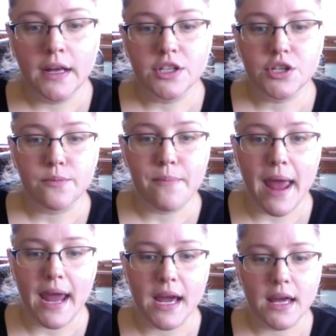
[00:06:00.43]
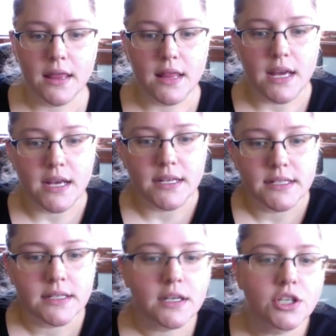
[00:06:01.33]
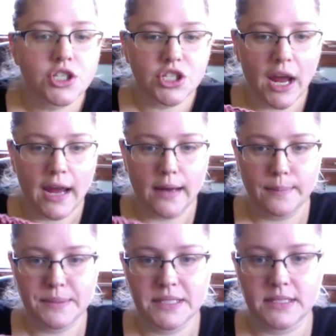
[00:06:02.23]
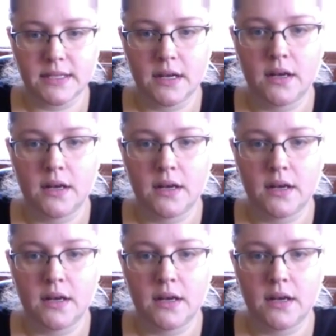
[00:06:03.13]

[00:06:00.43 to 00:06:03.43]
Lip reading: to make these shapes.